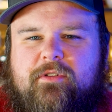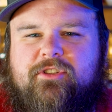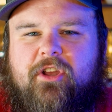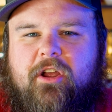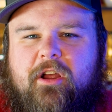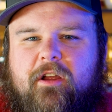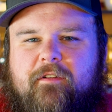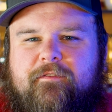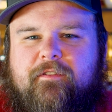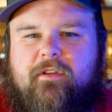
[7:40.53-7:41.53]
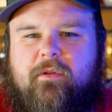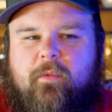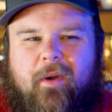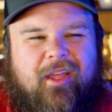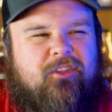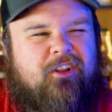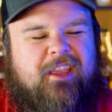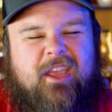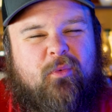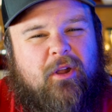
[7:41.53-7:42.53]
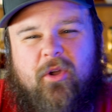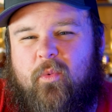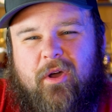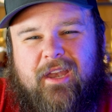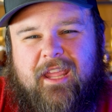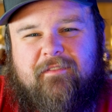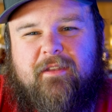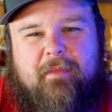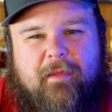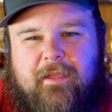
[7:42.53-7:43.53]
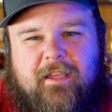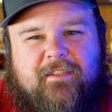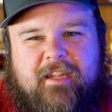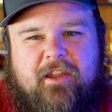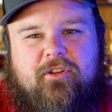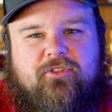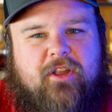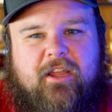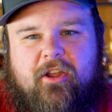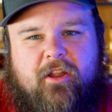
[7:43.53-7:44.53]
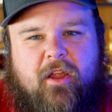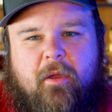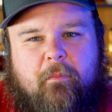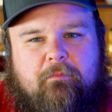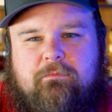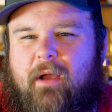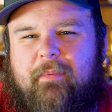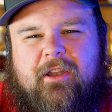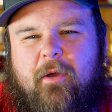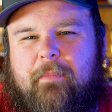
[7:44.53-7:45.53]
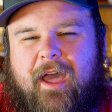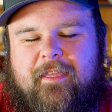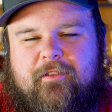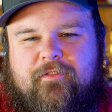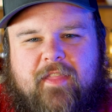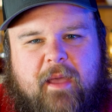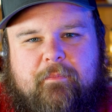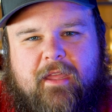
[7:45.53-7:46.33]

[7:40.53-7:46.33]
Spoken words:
Reserve, Wild Turkey 101 even maybe, standard drinker, probably don't buy this for them.